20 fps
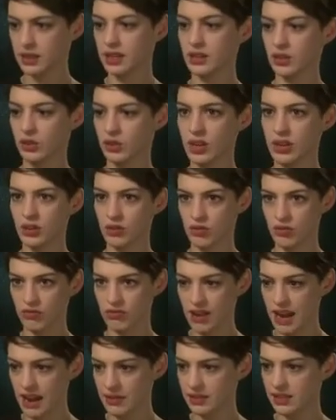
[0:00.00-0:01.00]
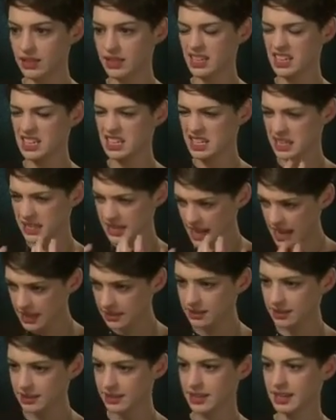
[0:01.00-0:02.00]
in gravity and
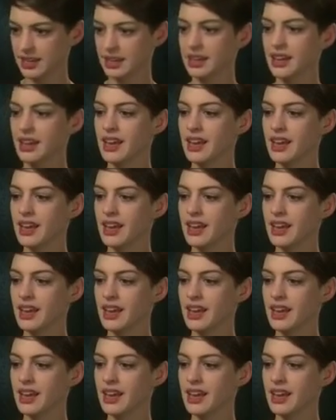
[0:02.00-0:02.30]
intensity.